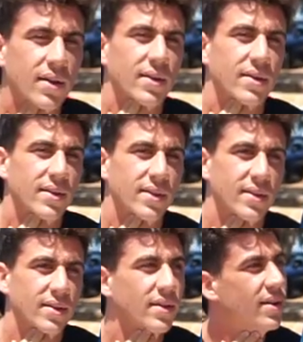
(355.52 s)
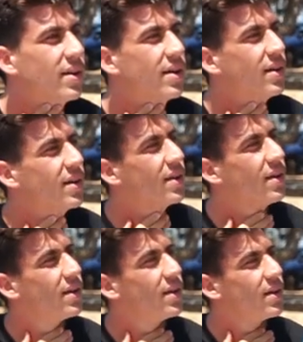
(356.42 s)

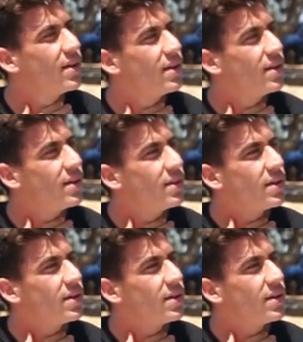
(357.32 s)
This person isn't speaking.